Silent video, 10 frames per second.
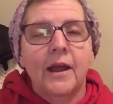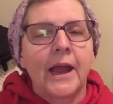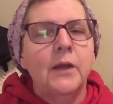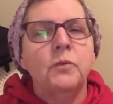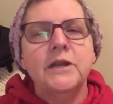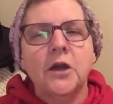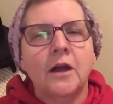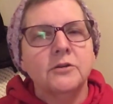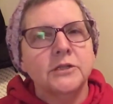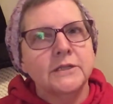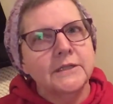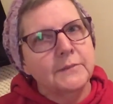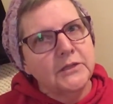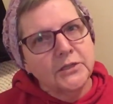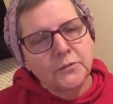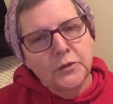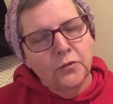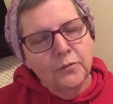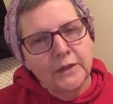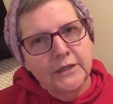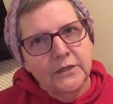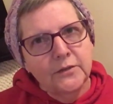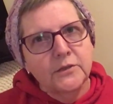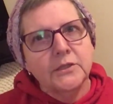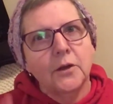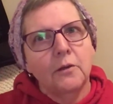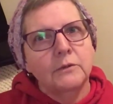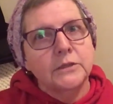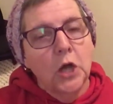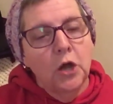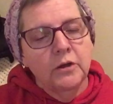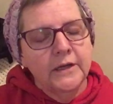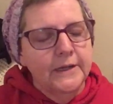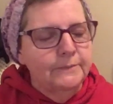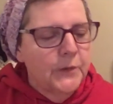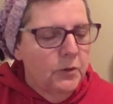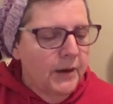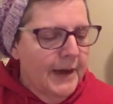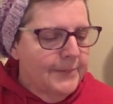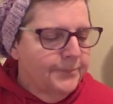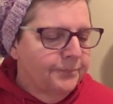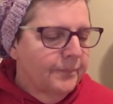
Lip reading: And we talk just as much as we normally do, so it was all good, okay?